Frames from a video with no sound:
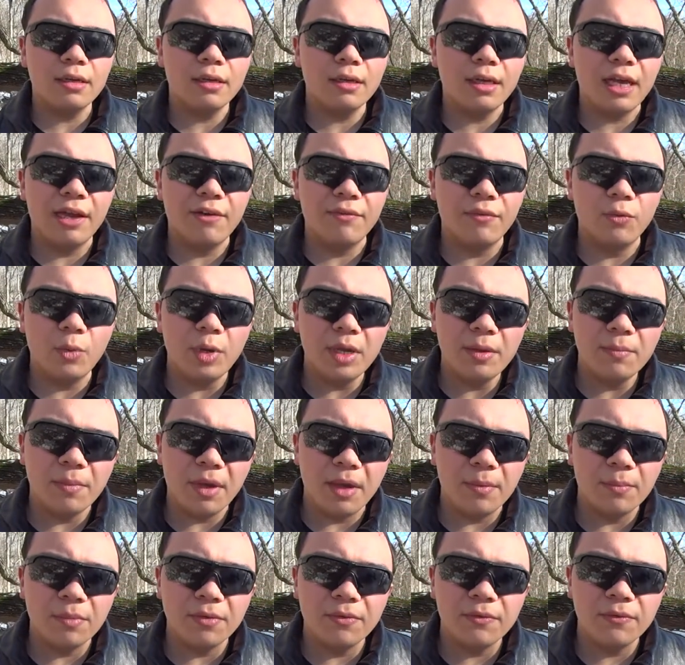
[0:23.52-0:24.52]
Have we
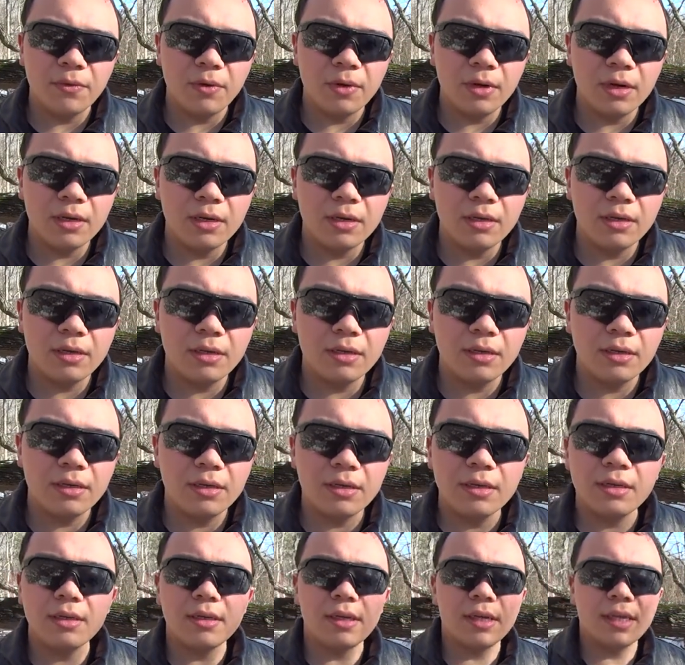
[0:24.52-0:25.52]
met before?
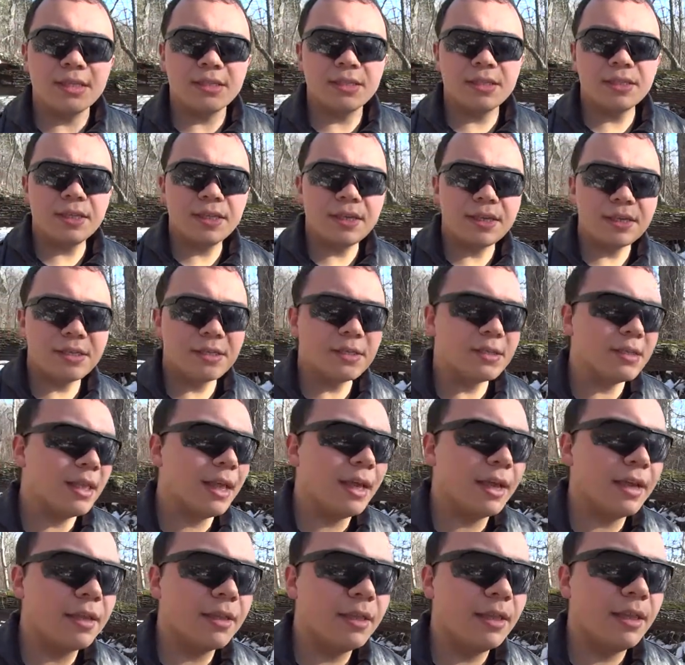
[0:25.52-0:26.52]
Isn't this
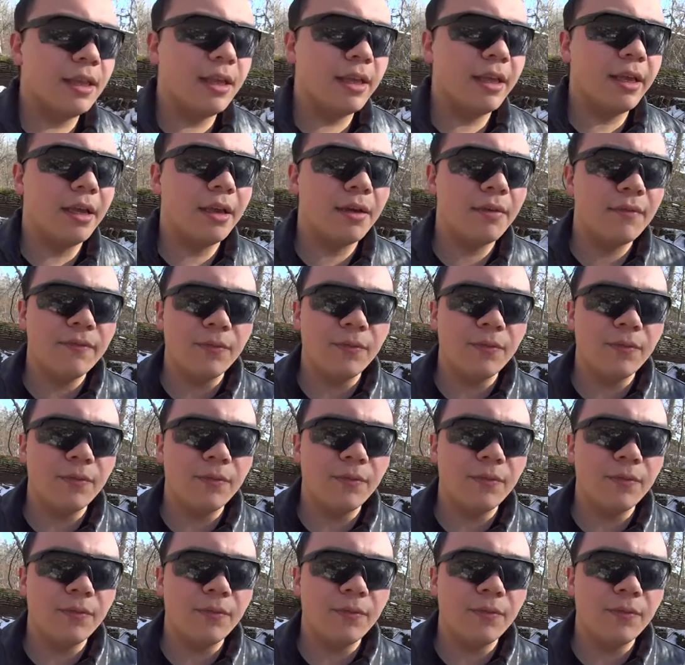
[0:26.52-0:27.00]
like the